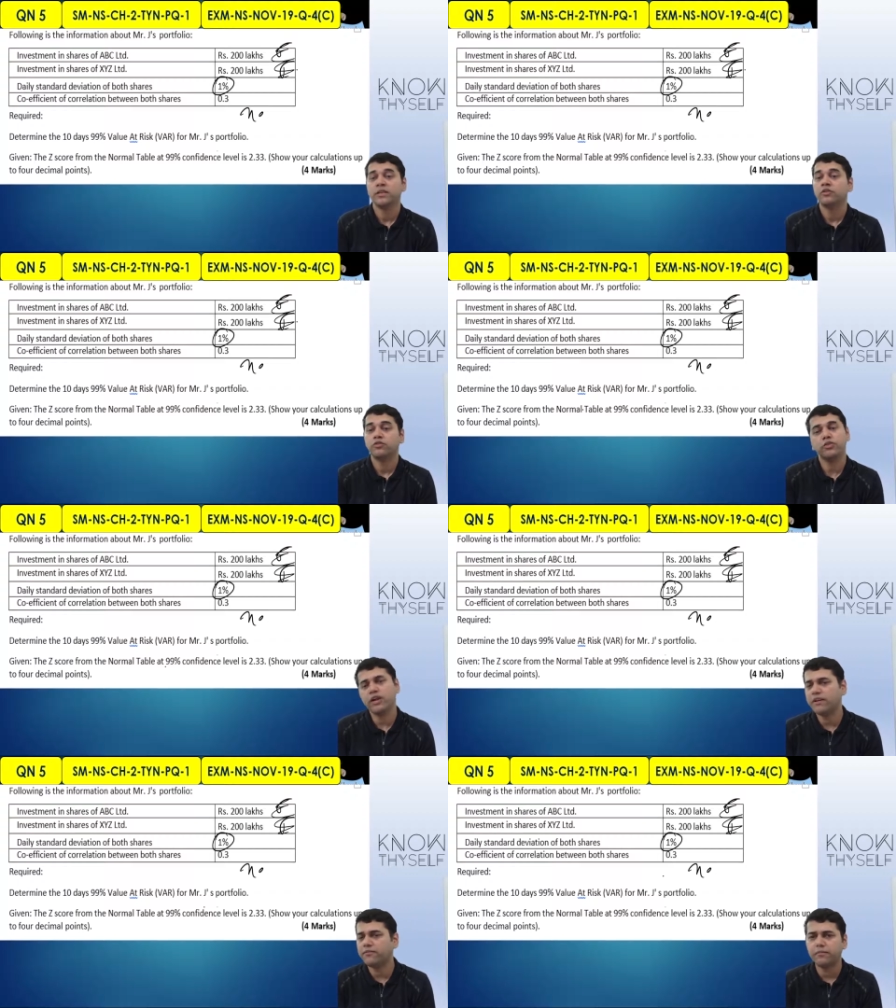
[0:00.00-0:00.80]
So you
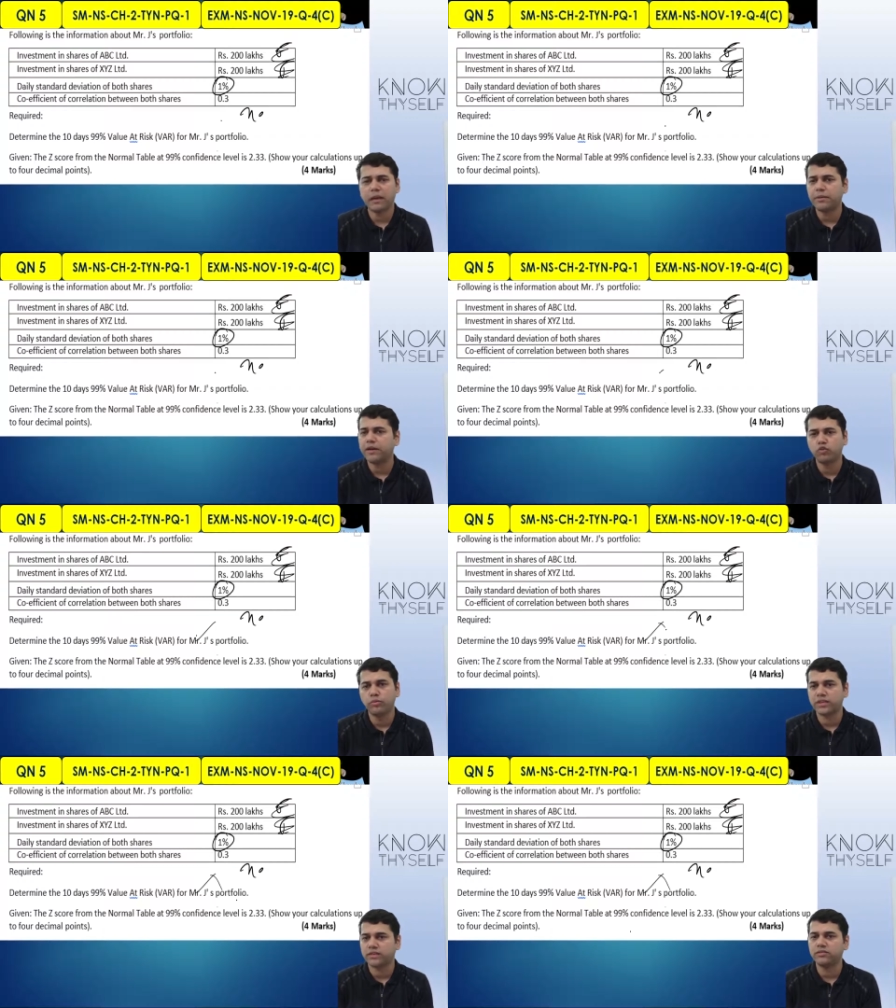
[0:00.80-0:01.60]
can apply two
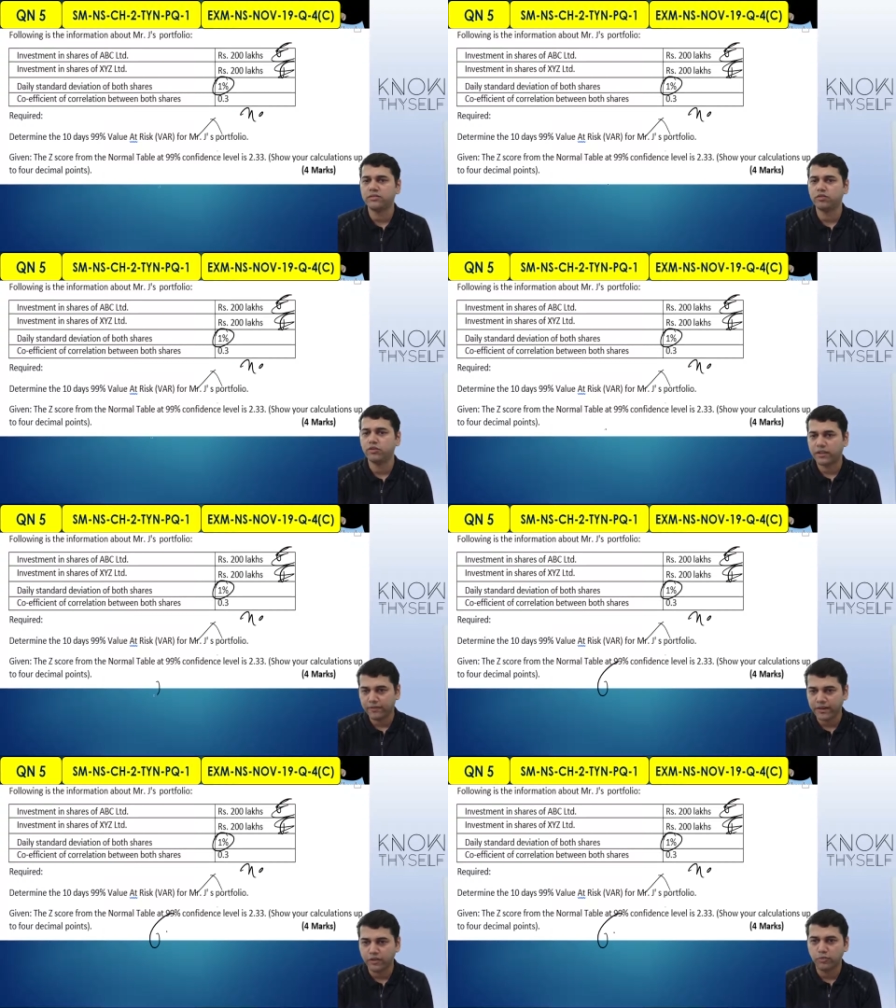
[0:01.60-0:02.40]
methods. You can
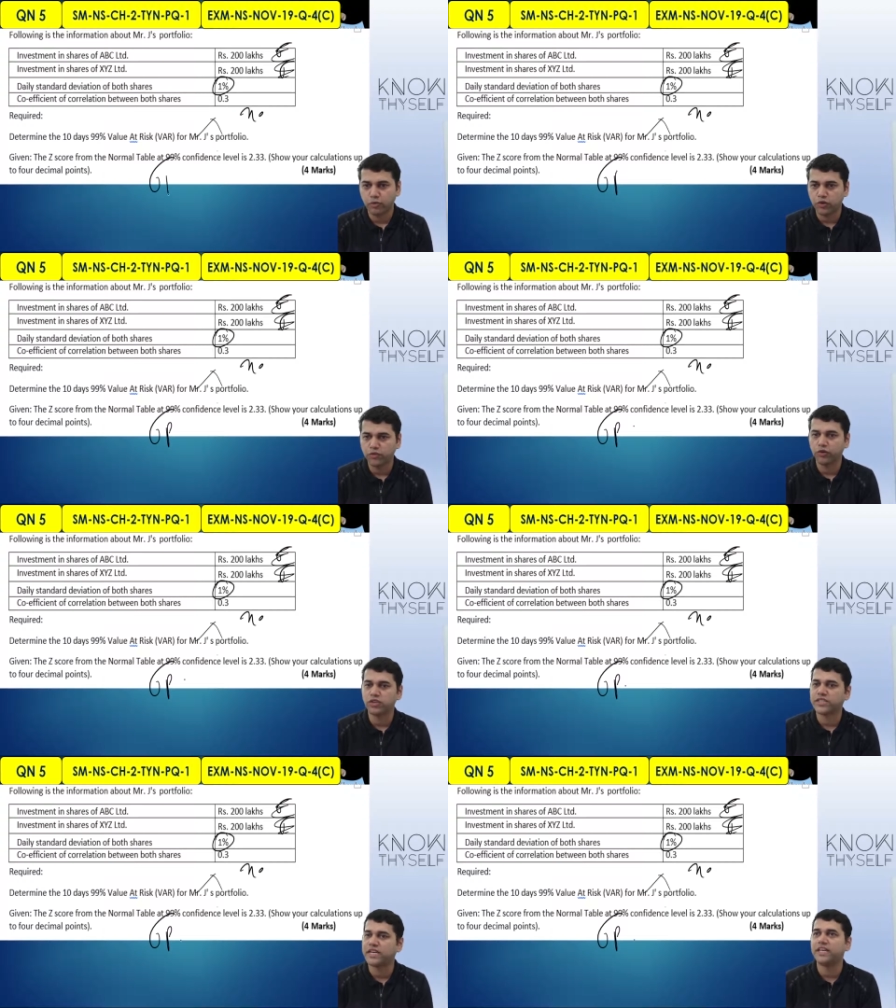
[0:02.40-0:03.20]
find out portfolio
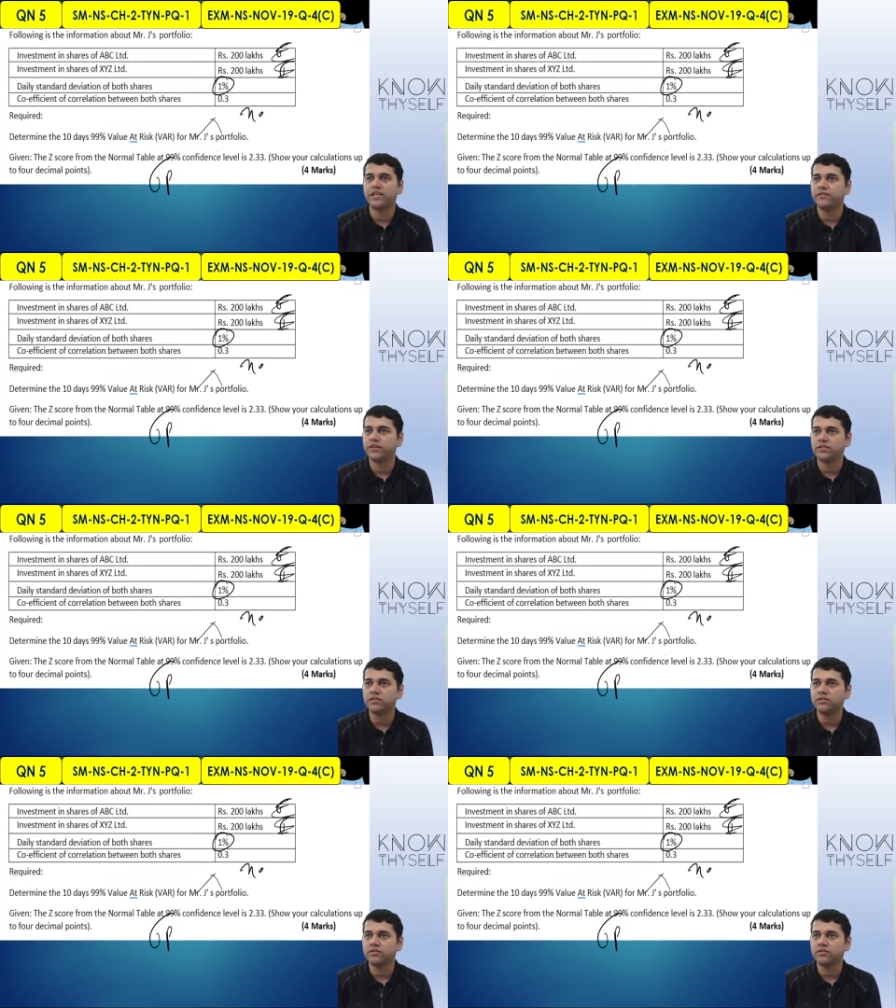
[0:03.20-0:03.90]
standard deviation